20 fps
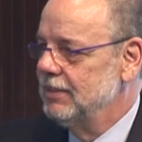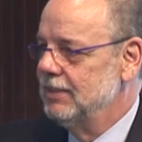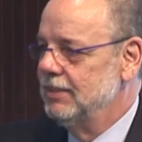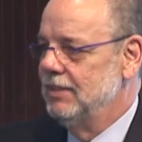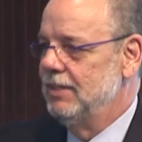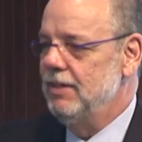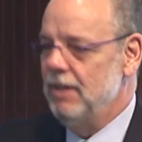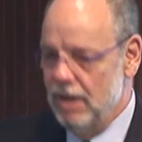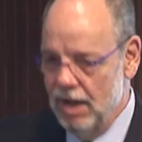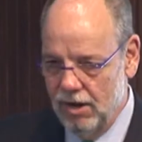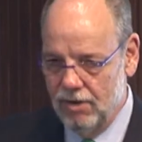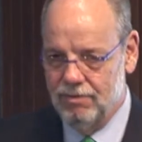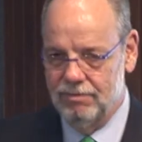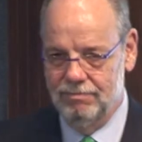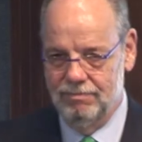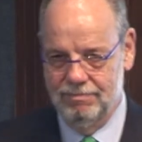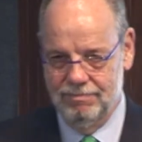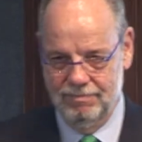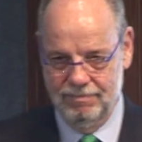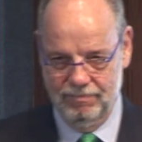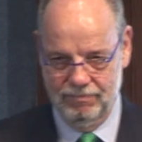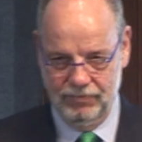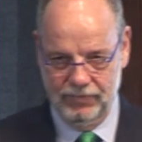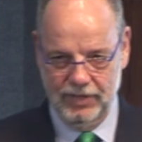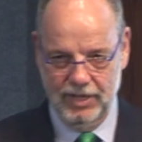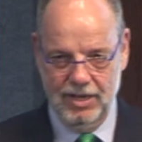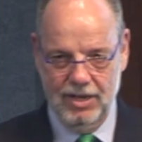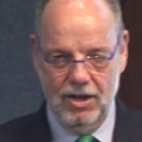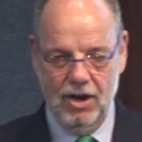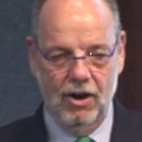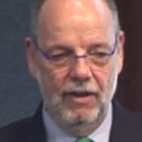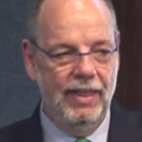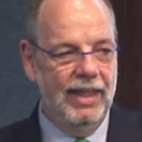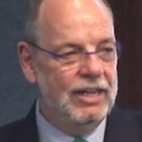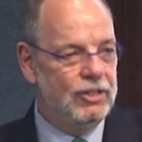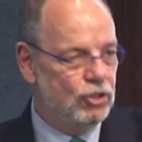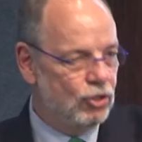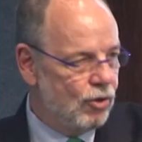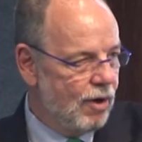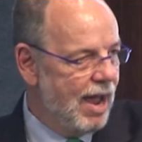No. Are
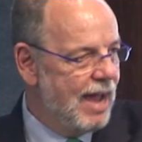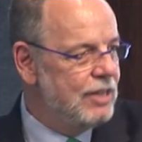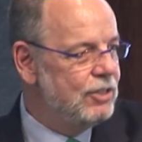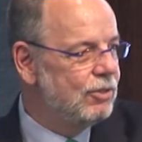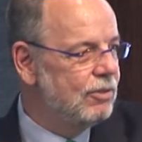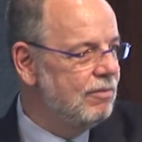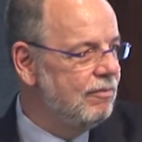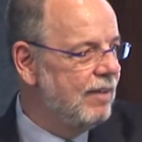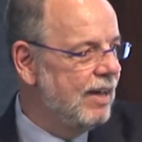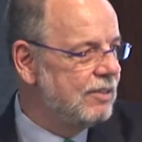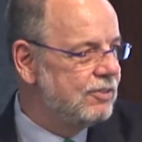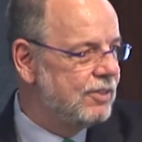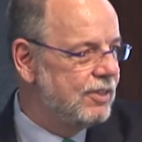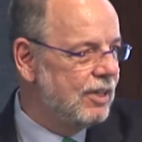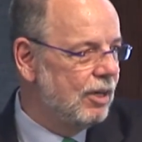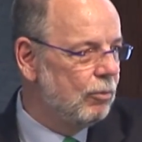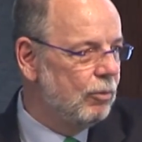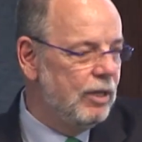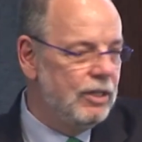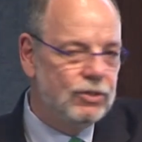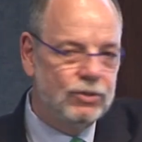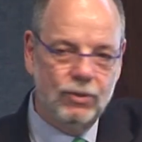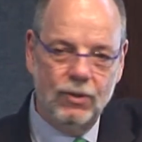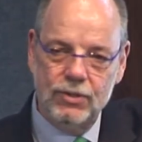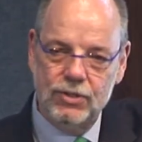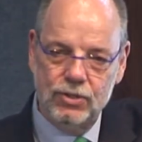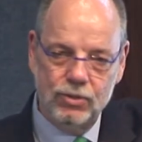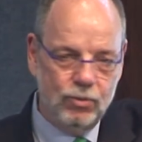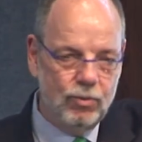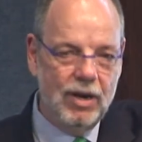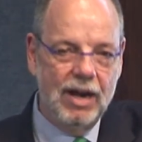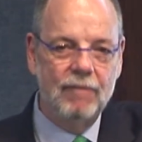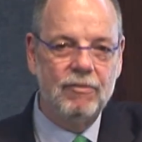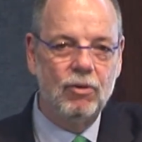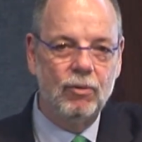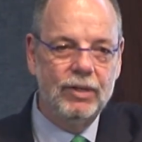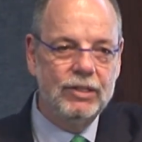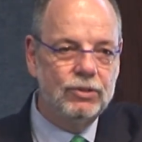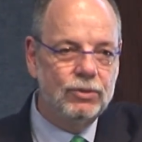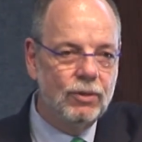they trying to invest their resources,
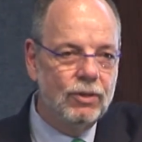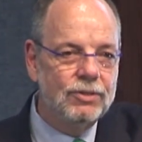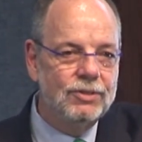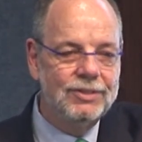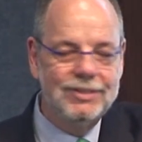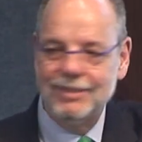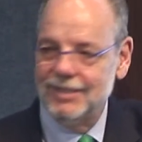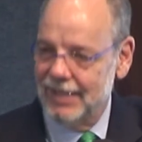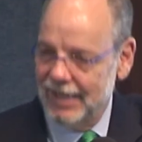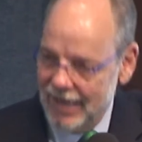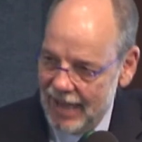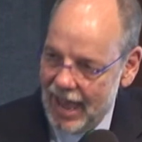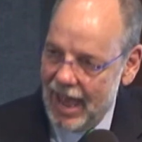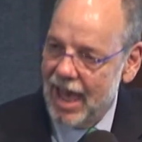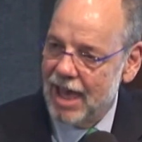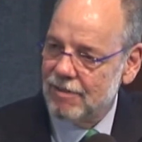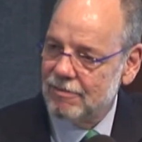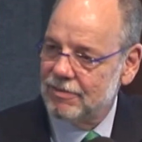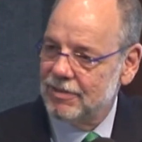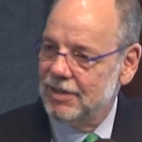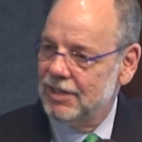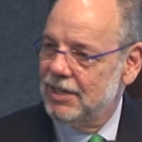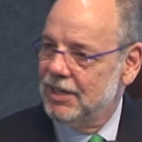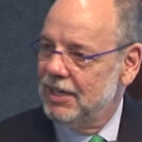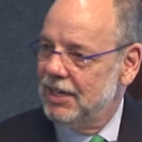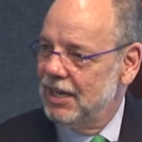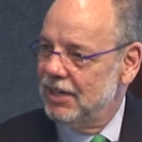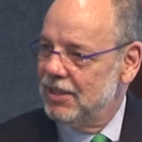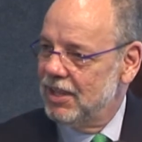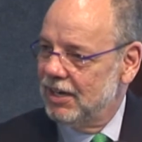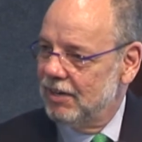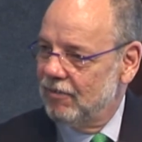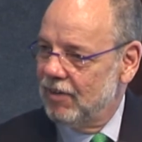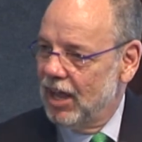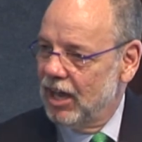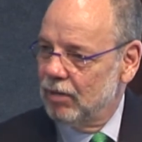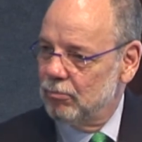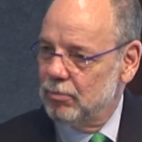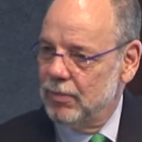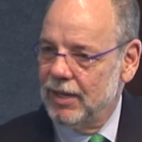whatever resources they have, in the
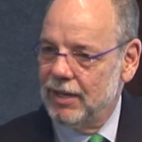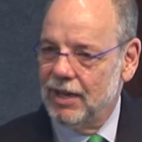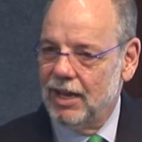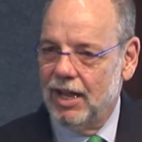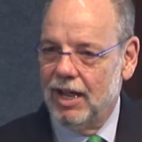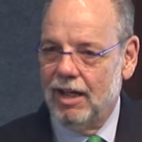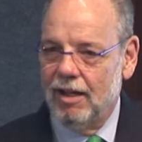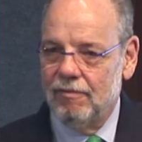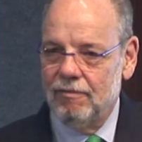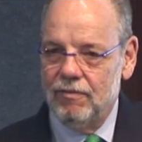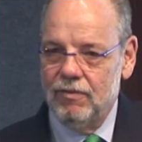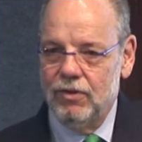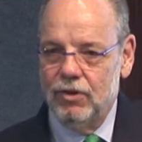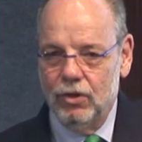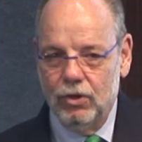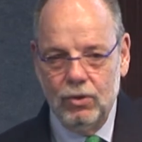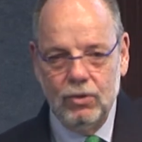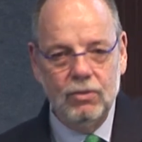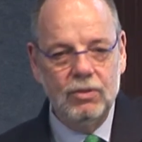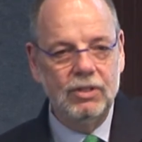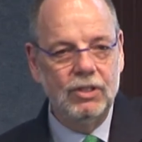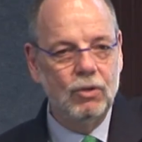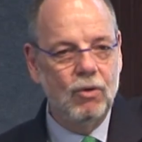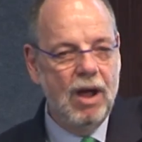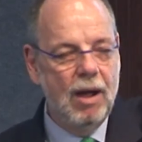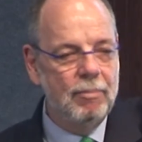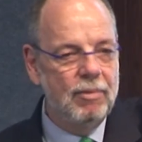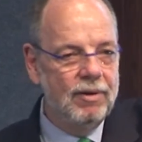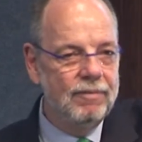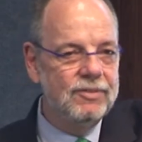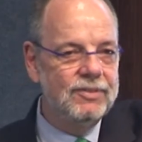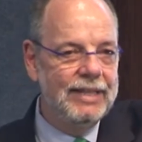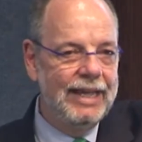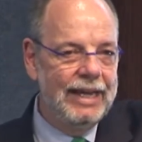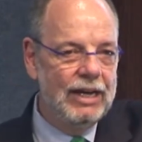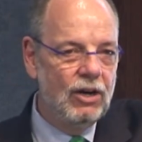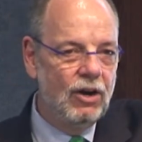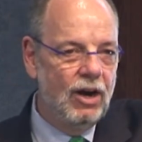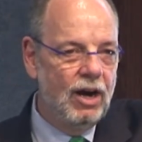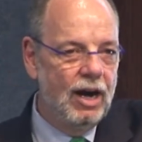development of new cooperatives?
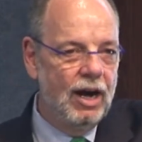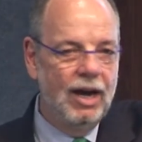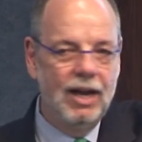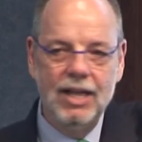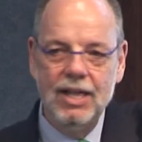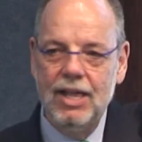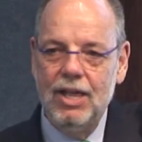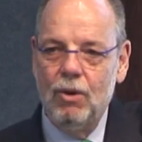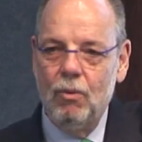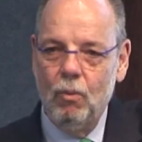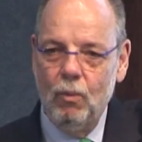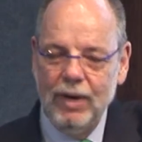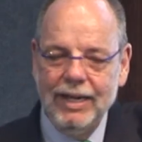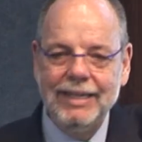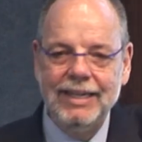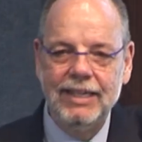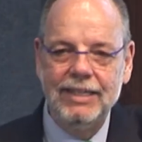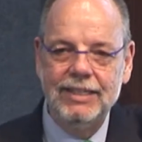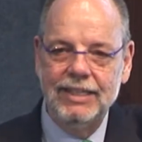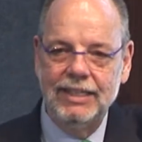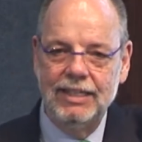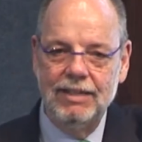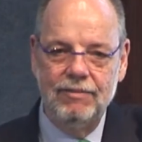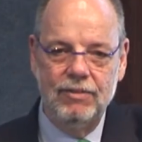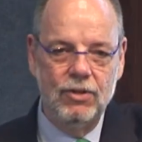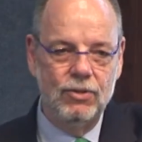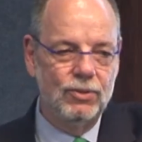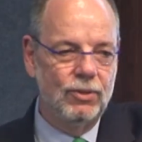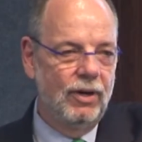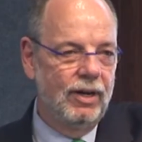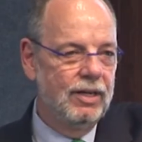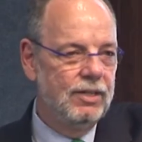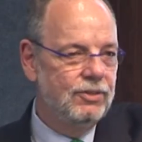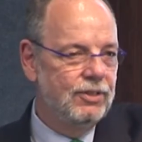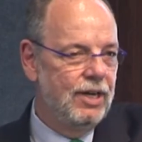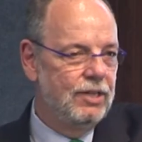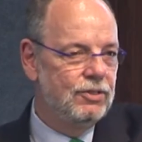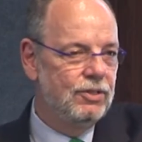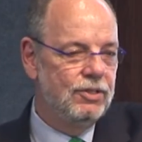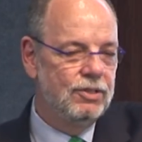They are. We need to give those
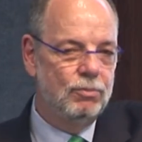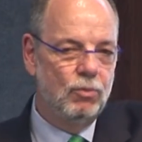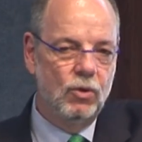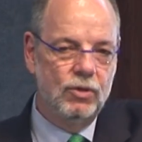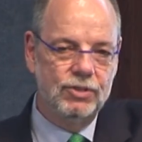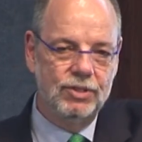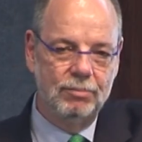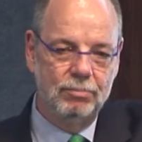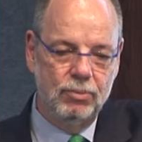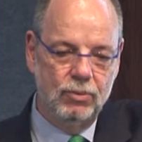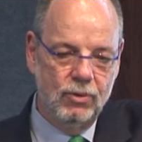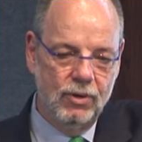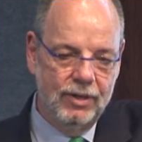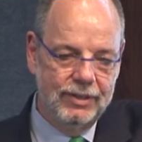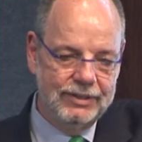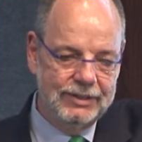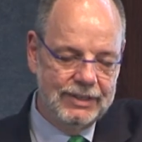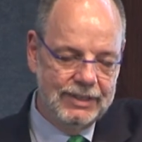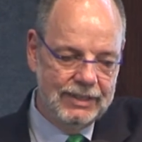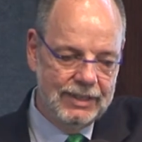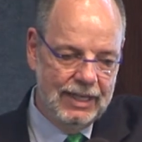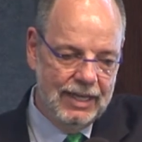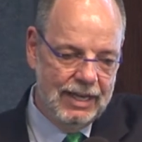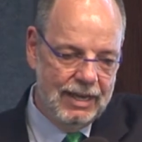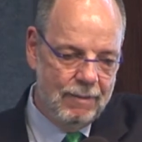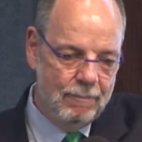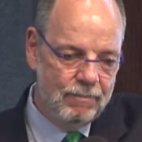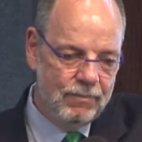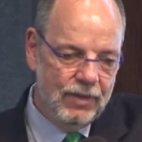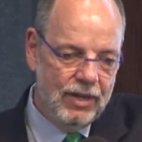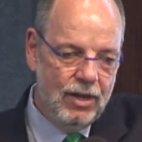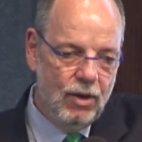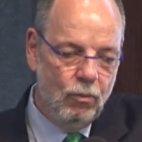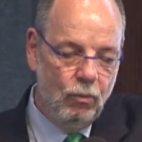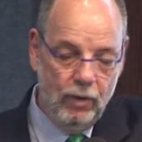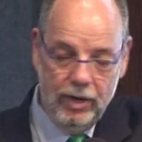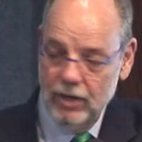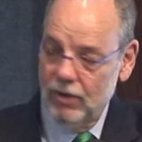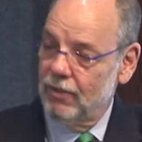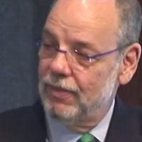organizations more support.
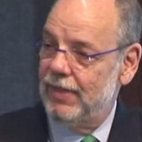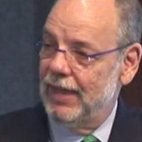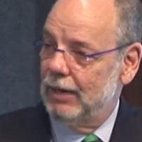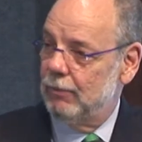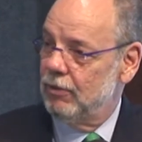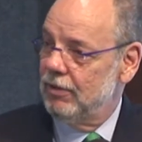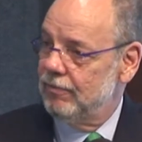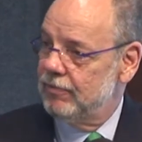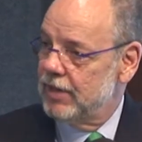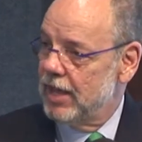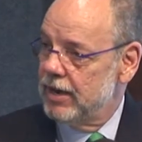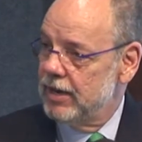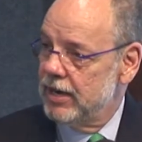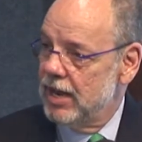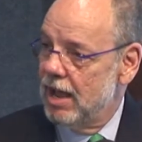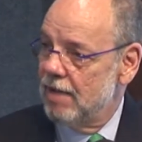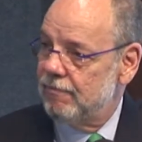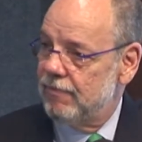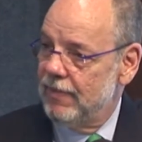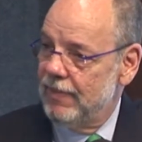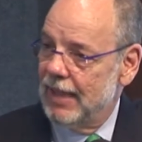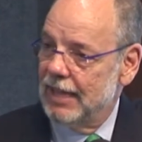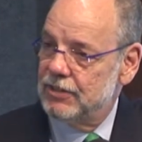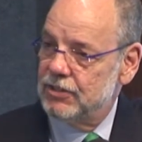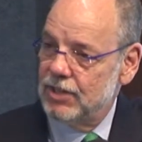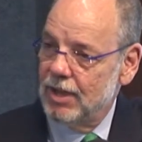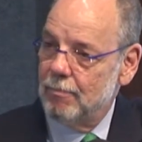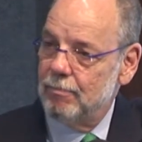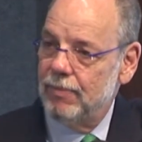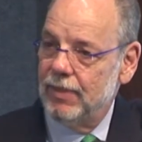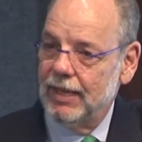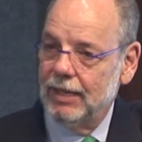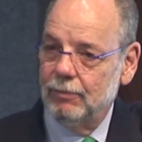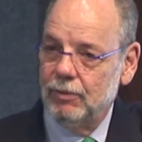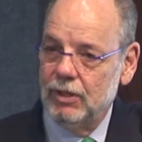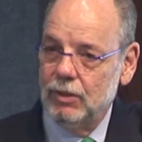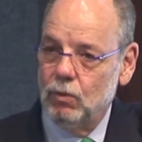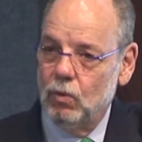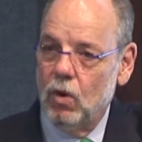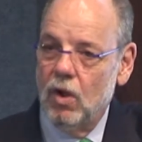We don't think we've done enough, and that's something
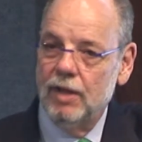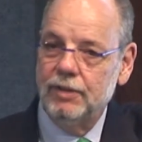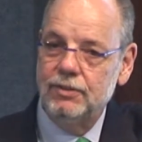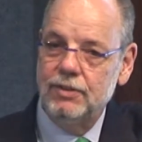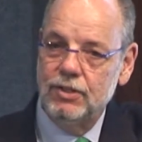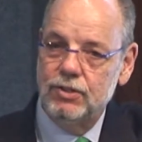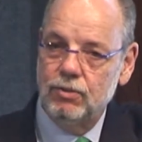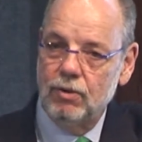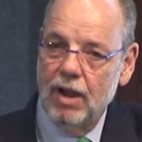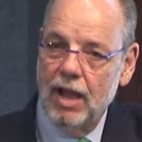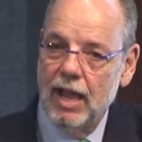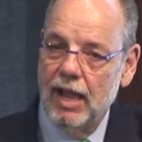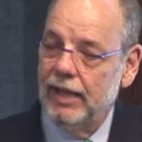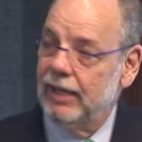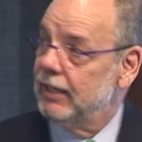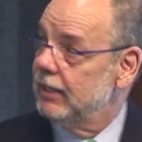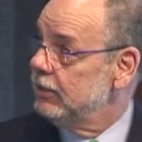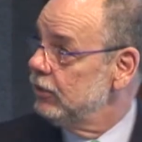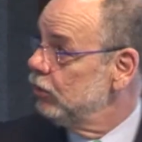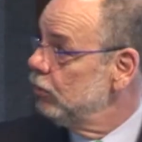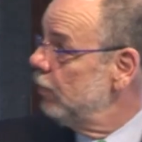we want to try and do